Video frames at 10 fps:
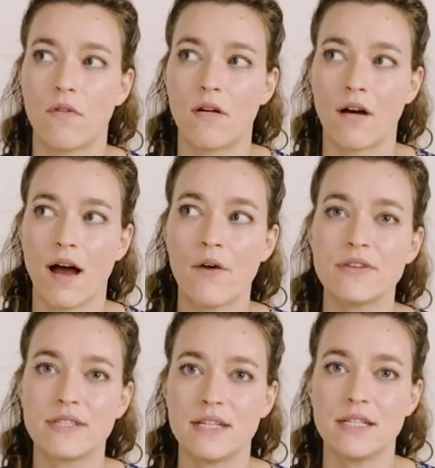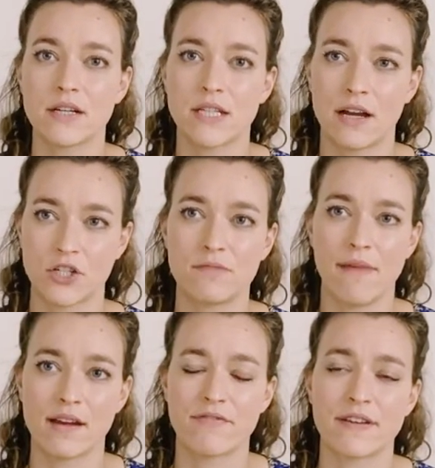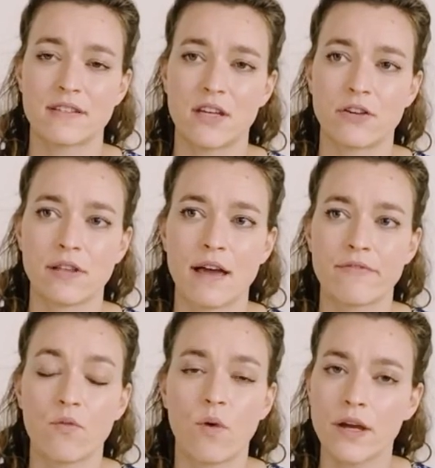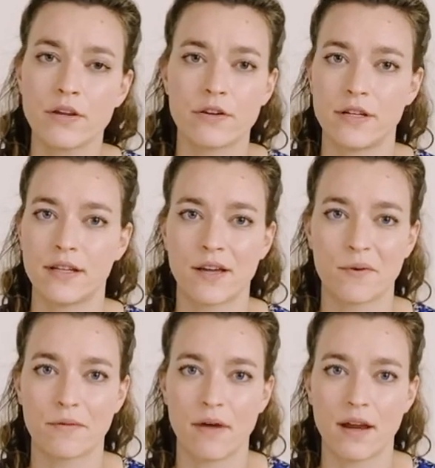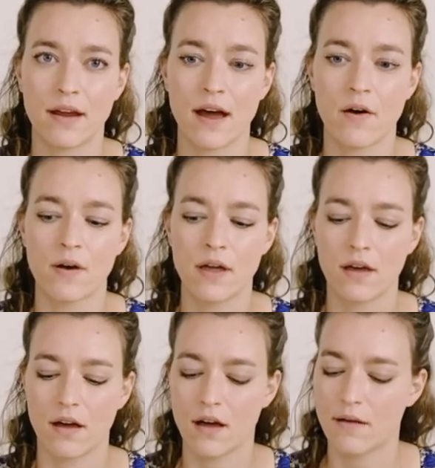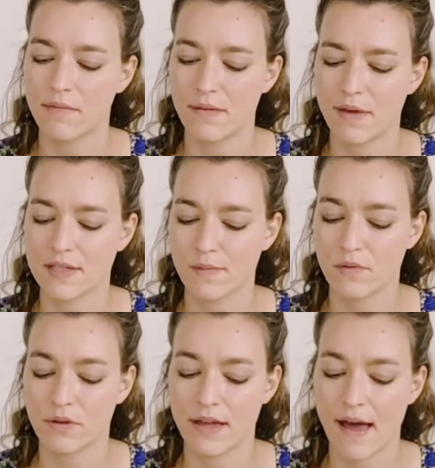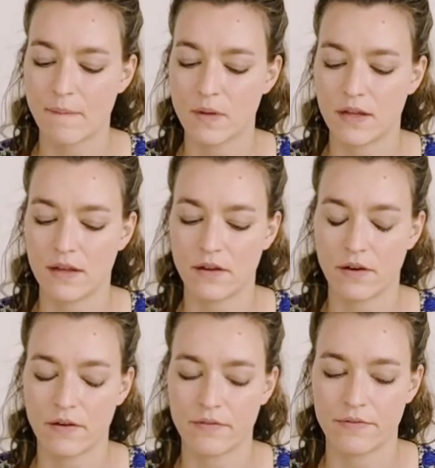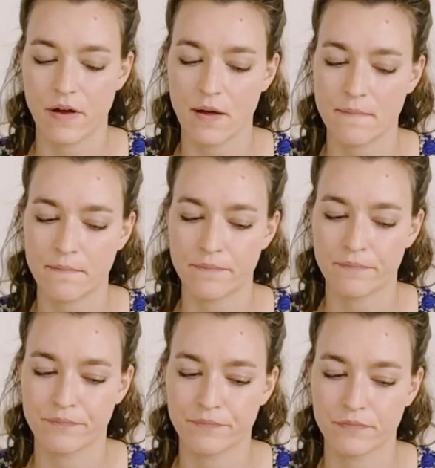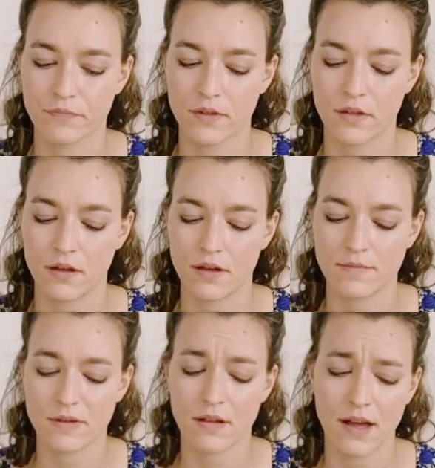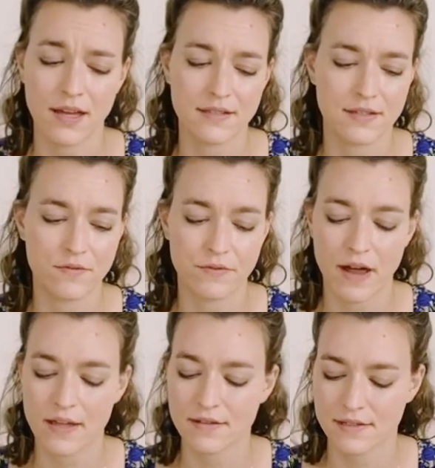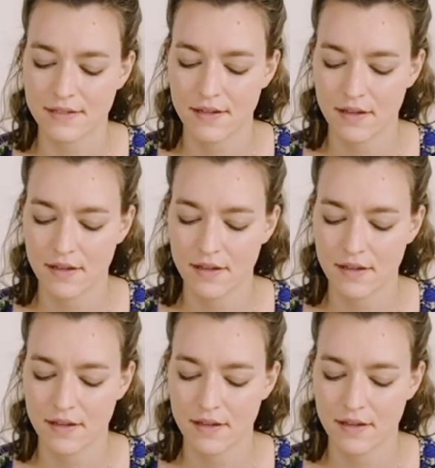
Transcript: how these details actually manifest in your life and what you're dealing with right now. It makes me really happy to hear from clients and friends,